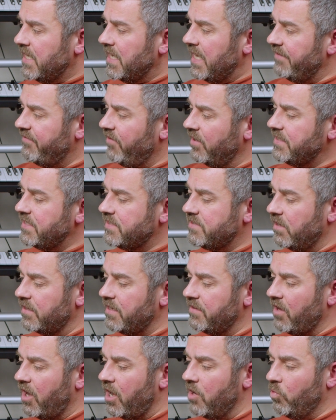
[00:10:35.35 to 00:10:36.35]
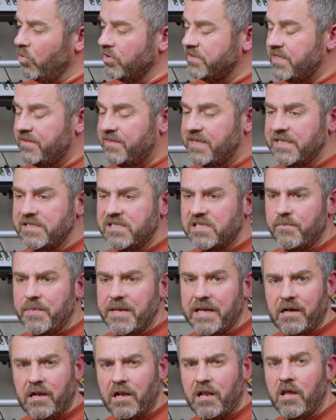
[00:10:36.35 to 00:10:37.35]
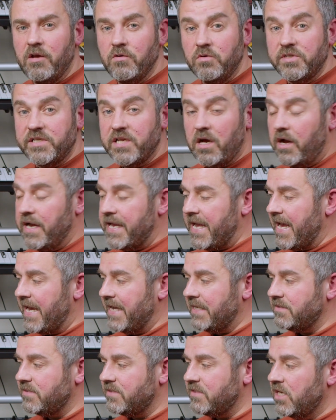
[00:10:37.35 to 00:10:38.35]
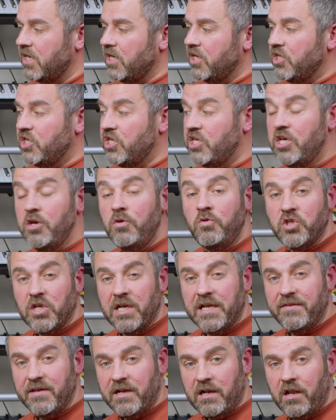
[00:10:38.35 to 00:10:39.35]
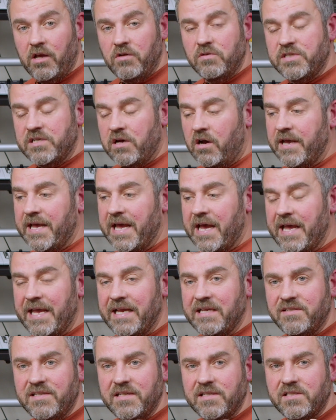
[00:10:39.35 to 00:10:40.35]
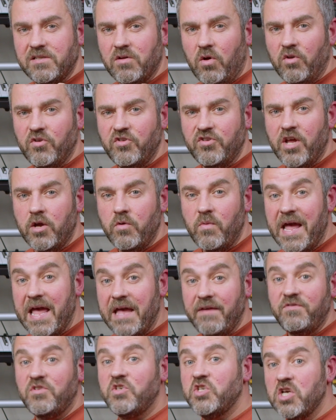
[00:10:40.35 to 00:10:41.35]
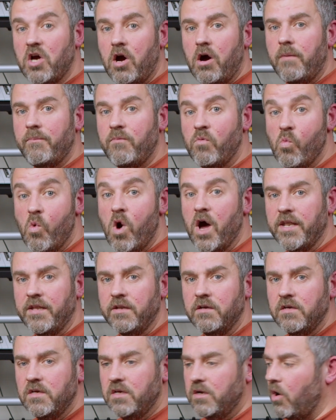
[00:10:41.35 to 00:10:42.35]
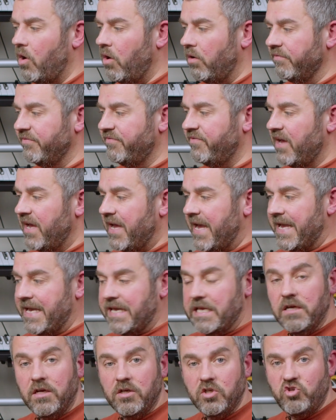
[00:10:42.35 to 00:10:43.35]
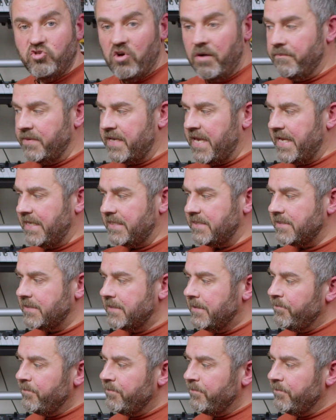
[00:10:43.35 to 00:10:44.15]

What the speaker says: if I decided that I wanted these to be closed hi-hats, usually the closed hi-hat exists on note F-sharp 1 of a drum kit.